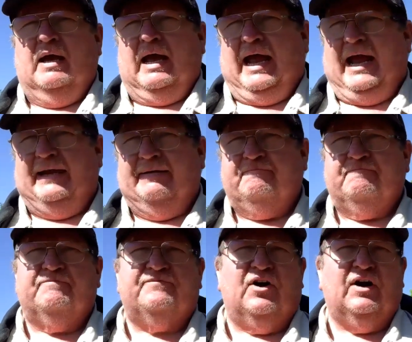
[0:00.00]
and
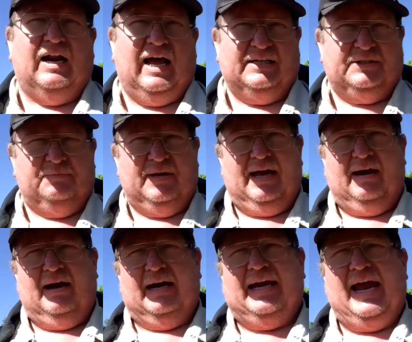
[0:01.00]
fertilize them.
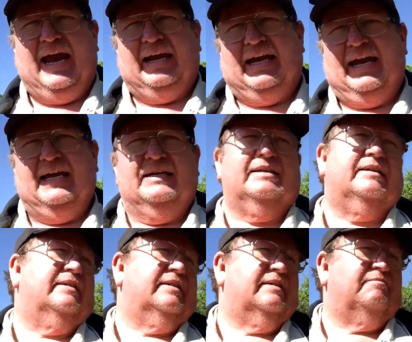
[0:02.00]
Now, I can't get,
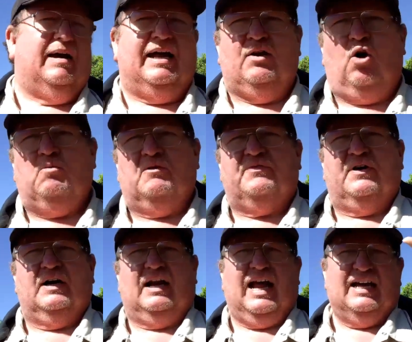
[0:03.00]
my normal
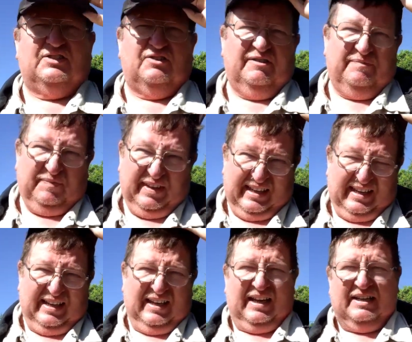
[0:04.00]
fertilizer
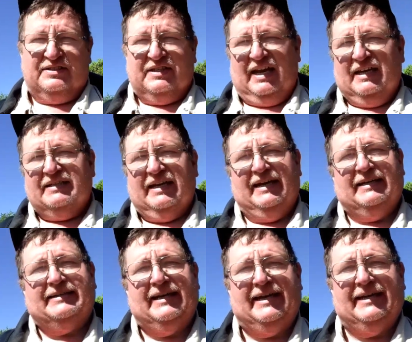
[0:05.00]
is 10,
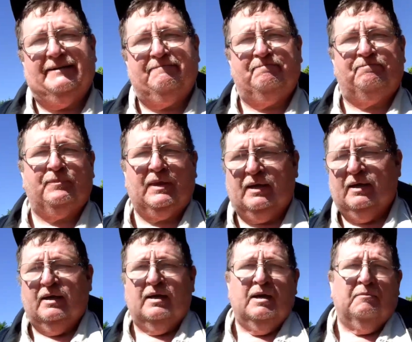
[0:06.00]
10, 10,
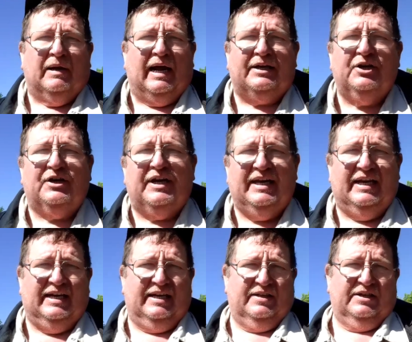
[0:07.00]
but I couldn't get
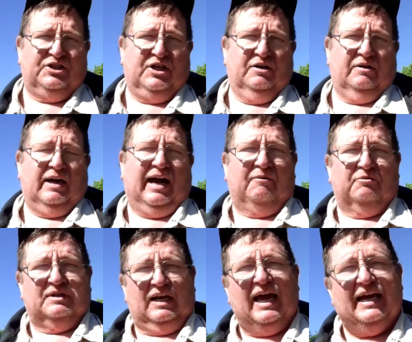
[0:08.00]
any this year. I
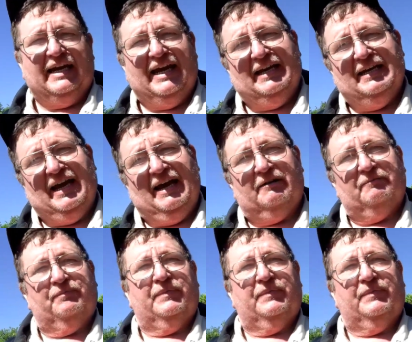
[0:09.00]
was late getting out.